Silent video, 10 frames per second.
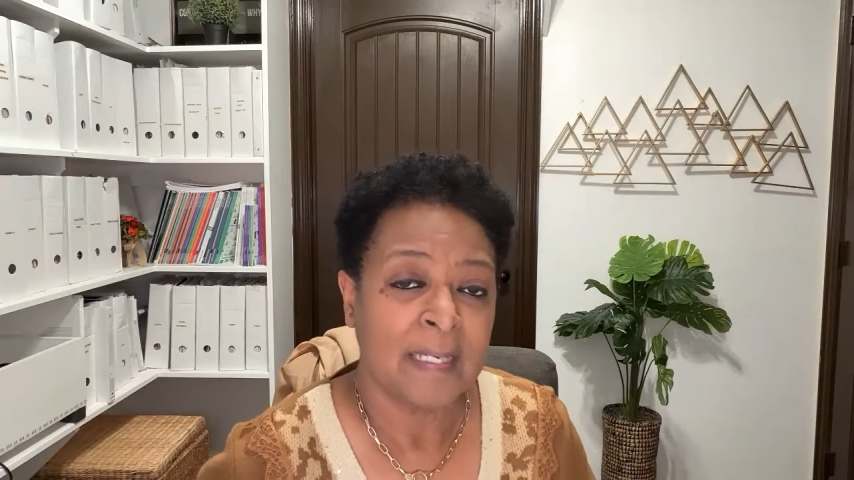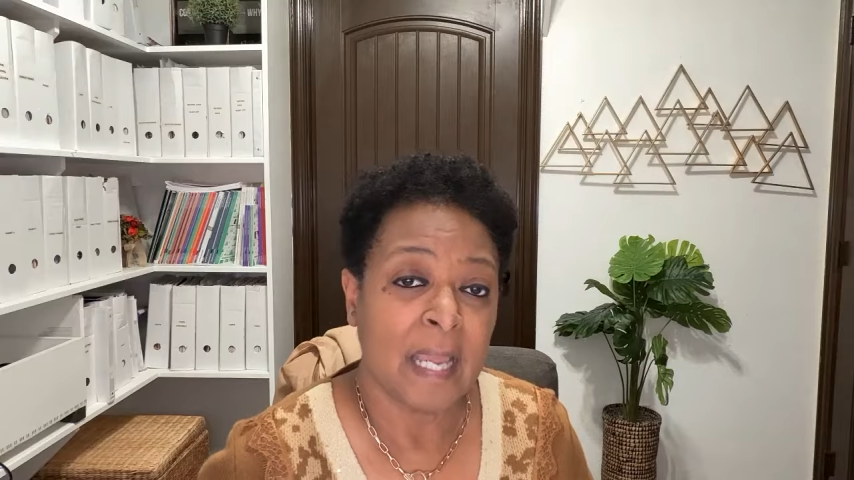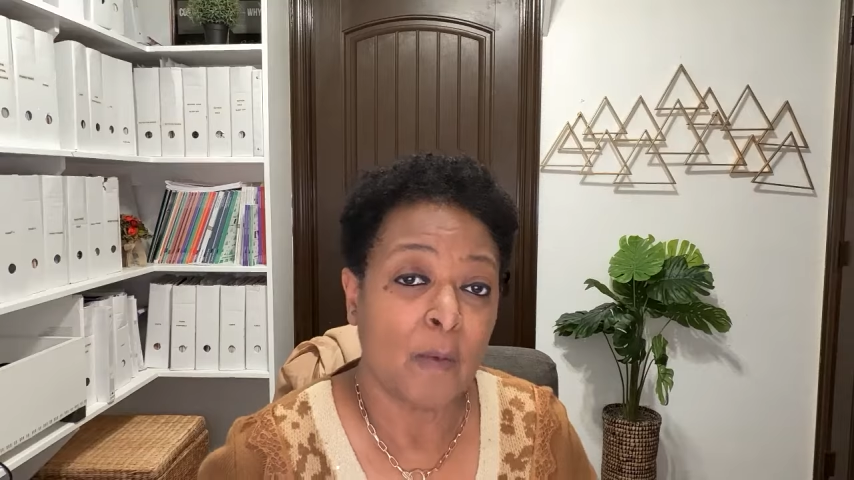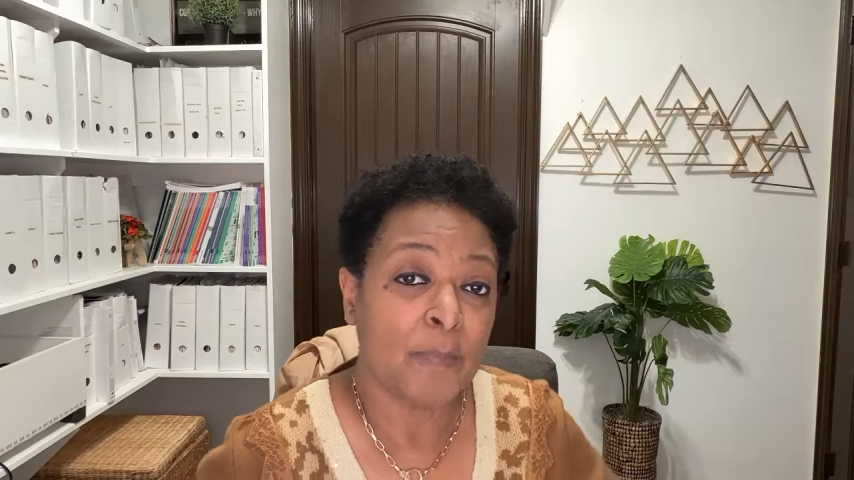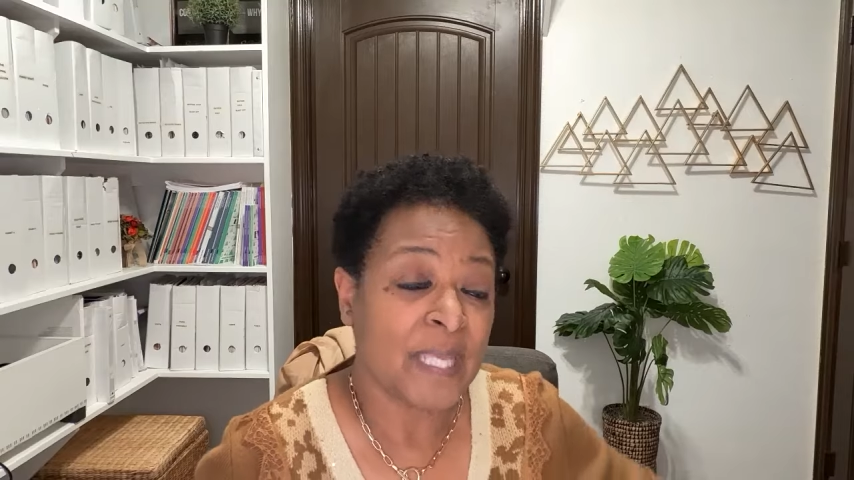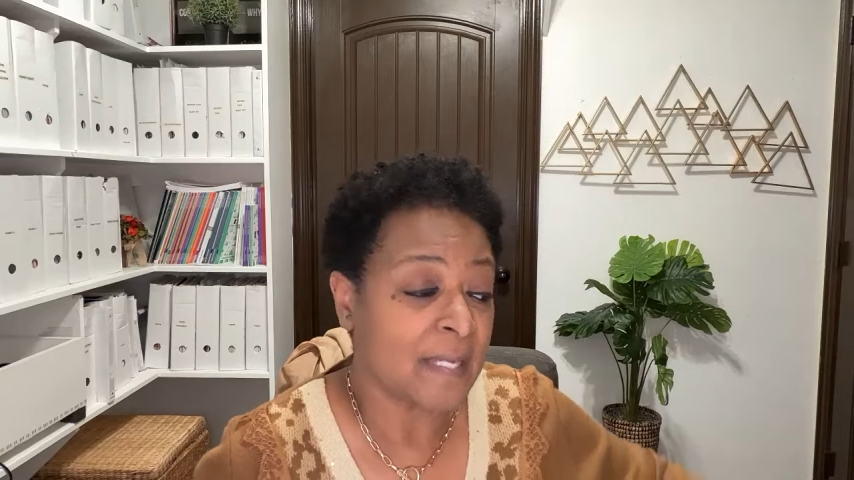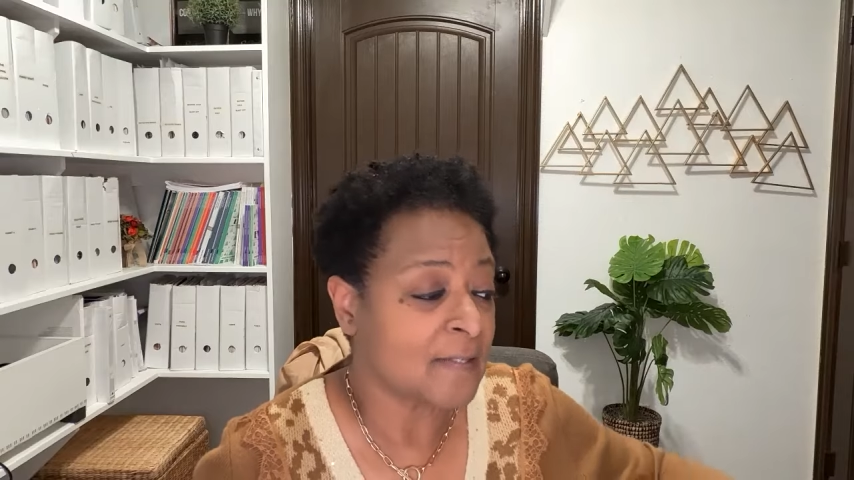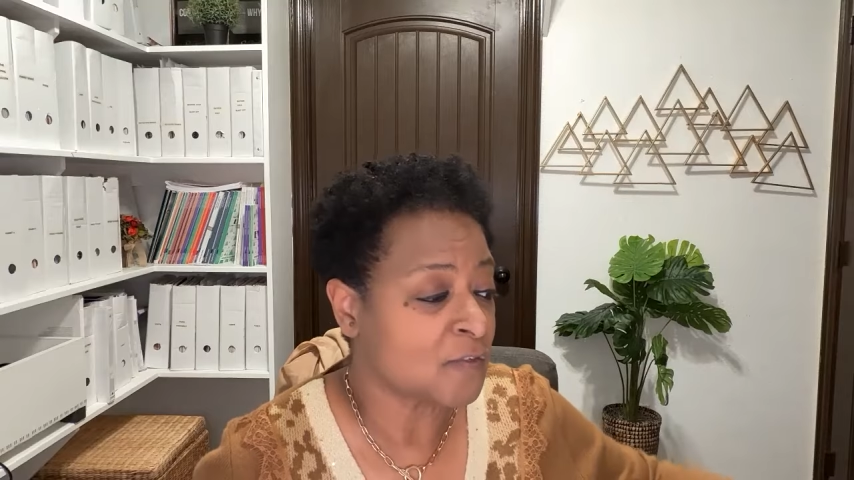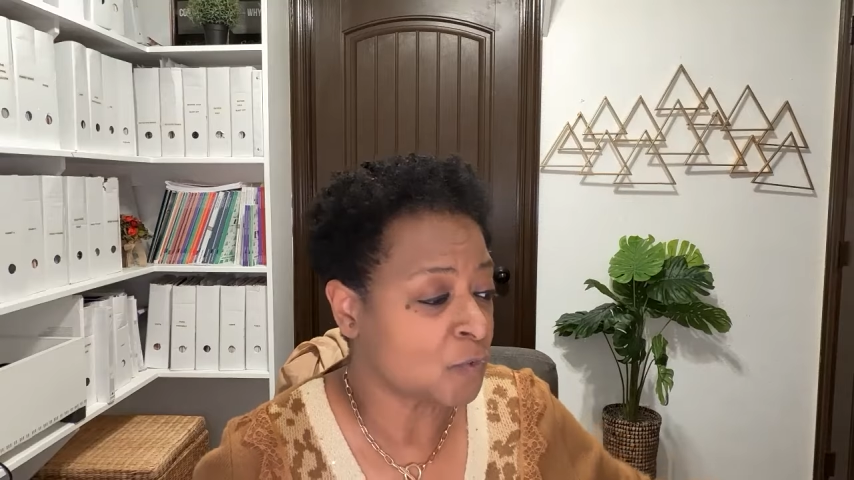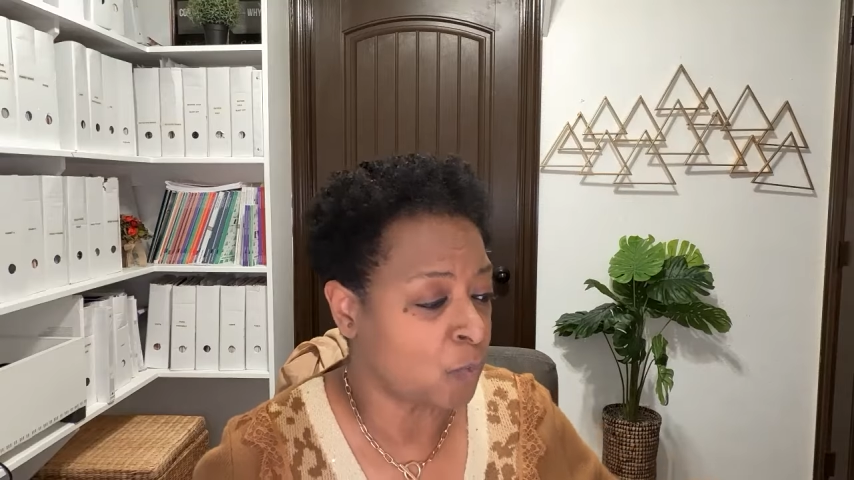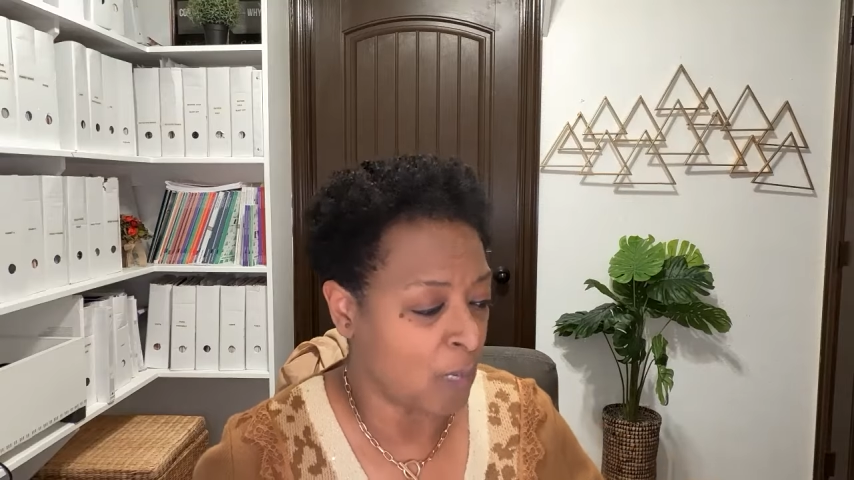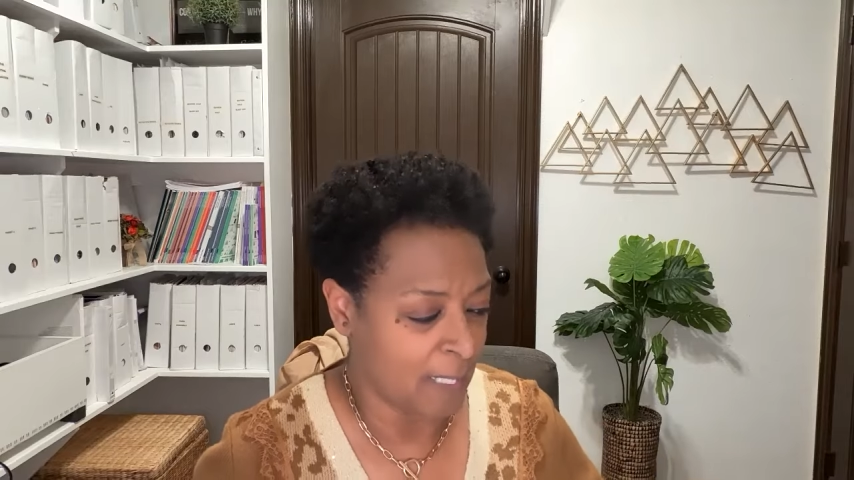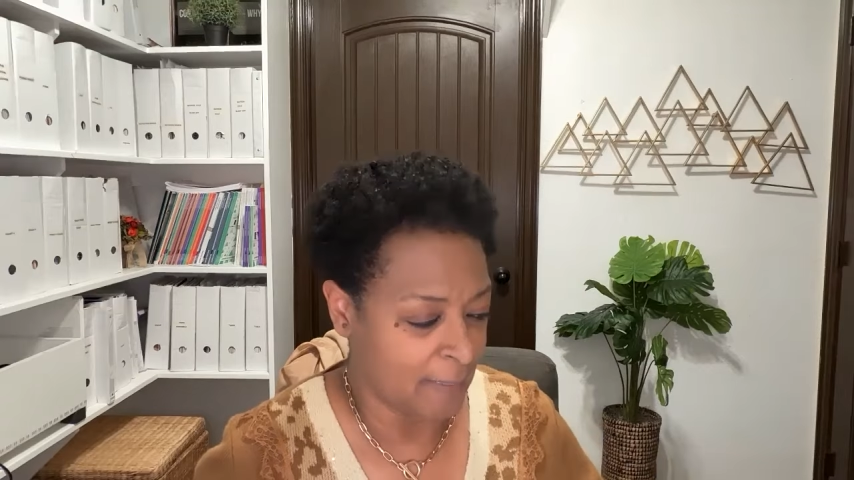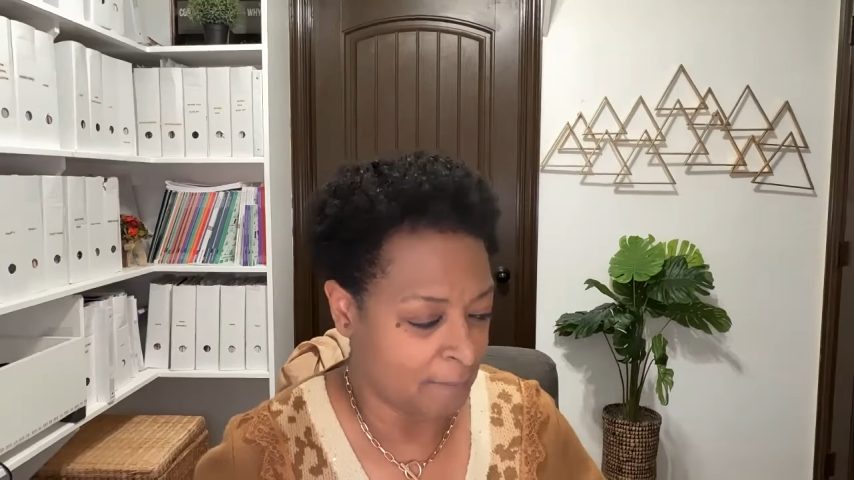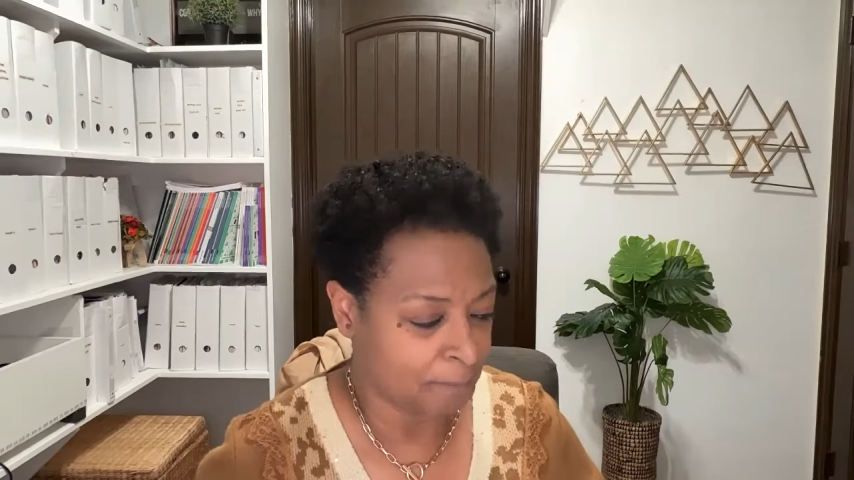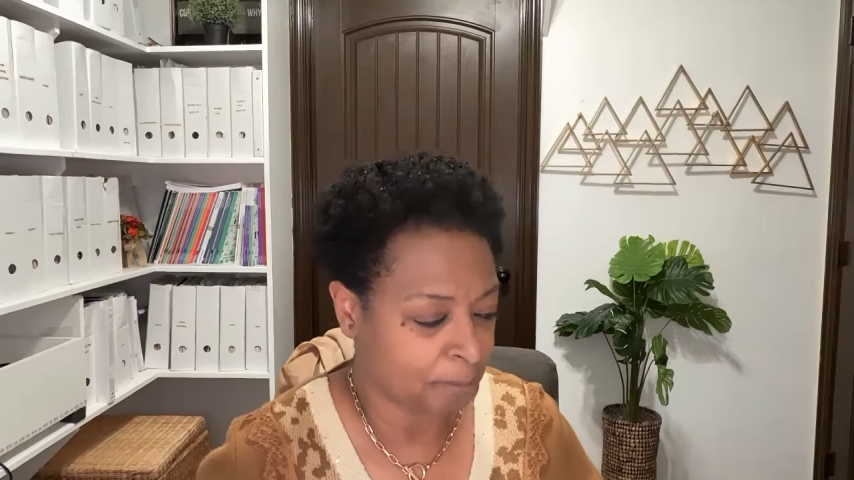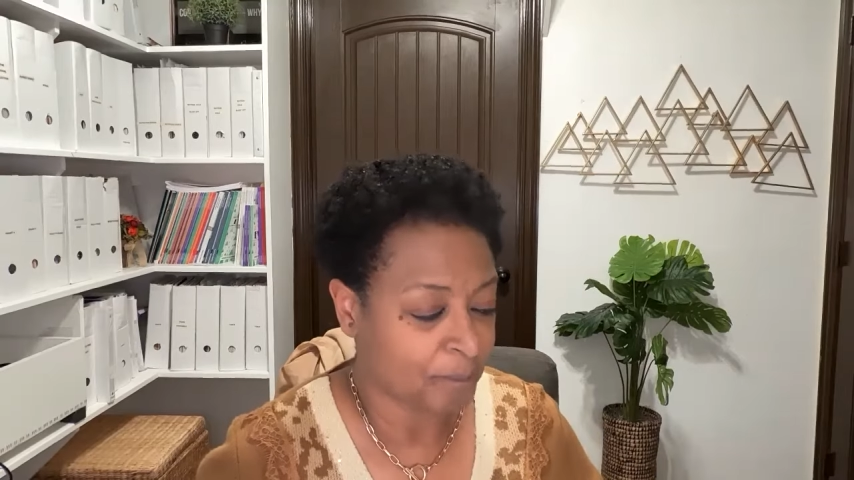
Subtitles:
Now, Pianist 1,